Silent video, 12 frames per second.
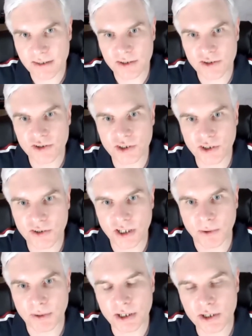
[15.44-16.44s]
in the
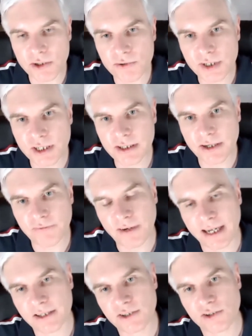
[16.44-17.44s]
studio? Are you using the
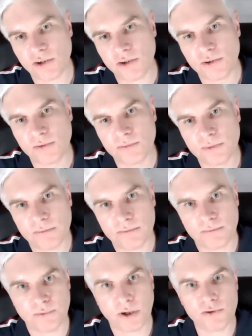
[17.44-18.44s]
effects on
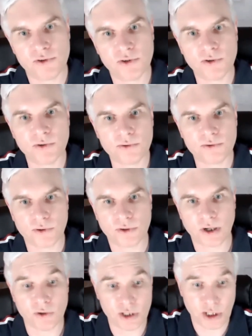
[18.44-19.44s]
Pro Tools,
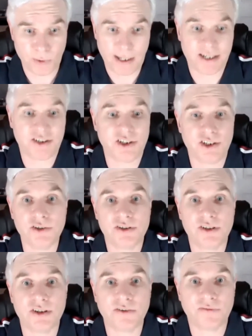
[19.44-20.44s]
or do you actually
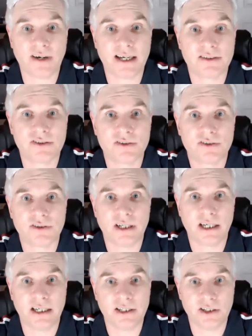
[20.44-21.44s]
using the effects
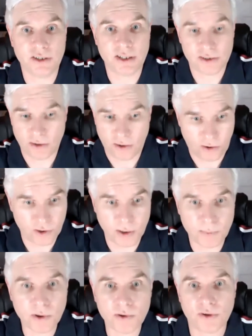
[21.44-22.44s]
units on your
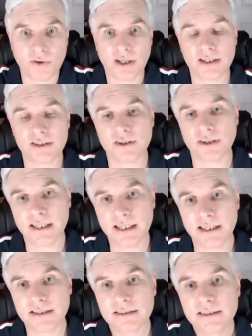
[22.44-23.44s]
board and things like
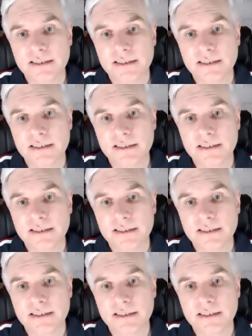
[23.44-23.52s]
that?